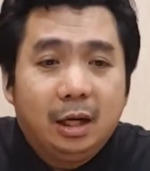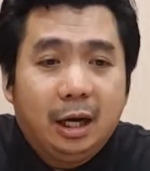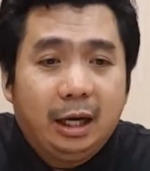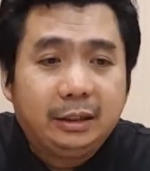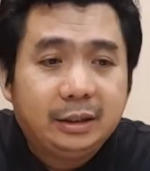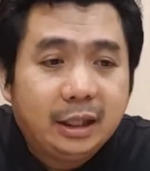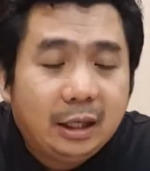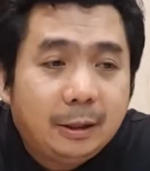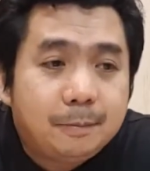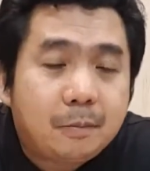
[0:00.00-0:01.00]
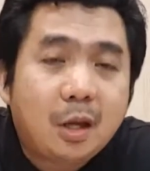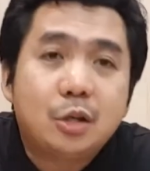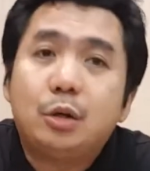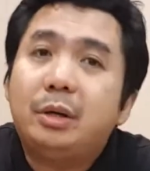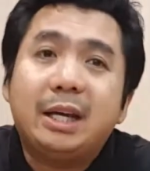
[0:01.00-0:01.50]
And, uh,
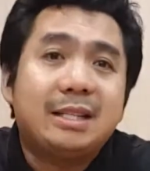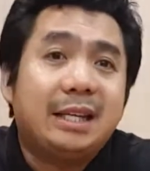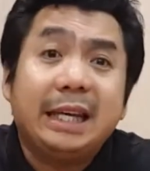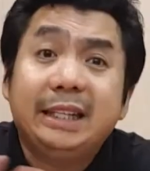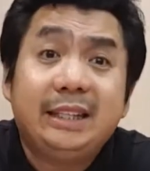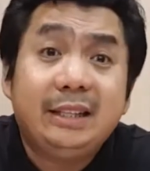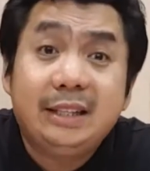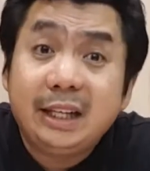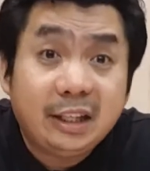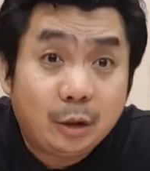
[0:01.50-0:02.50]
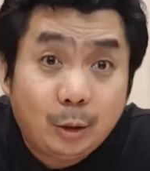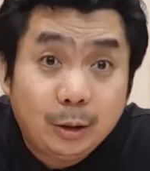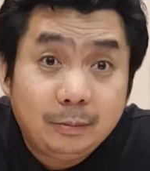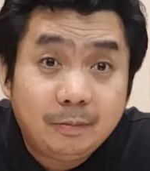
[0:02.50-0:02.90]
So he has he did it all.